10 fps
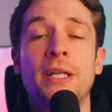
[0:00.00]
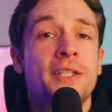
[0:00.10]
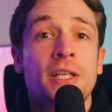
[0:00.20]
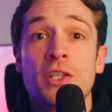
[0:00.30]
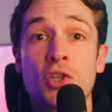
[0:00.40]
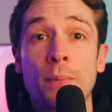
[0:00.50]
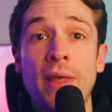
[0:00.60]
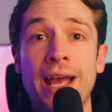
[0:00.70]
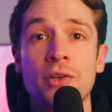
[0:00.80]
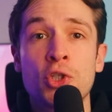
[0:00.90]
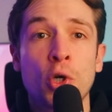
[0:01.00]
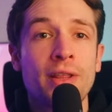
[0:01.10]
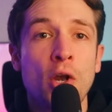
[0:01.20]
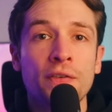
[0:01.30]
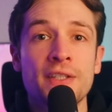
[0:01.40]
But it doesn't stop there.
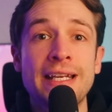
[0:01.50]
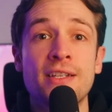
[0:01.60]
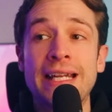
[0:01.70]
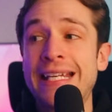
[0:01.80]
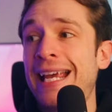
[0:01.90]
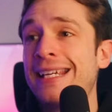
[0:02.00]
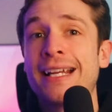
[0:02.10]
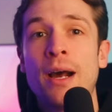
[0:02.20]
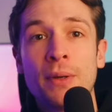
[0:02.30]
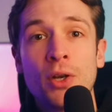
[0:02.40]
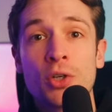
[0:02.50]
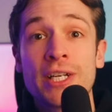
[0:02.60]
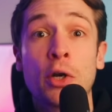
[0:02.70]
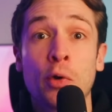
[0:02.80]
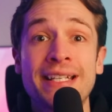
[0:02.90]
During the offseason, he takes it up a
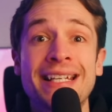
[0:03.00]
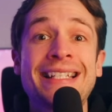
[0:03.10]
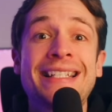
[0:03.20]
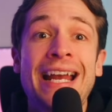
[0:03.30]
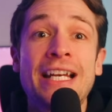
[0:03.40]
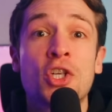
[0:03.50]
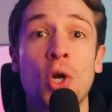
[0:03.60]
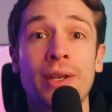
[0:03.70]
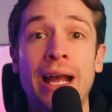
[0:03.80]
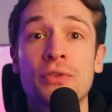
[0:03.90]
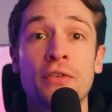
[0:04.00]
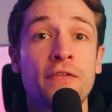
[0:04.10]
notch, increasing his daily shot count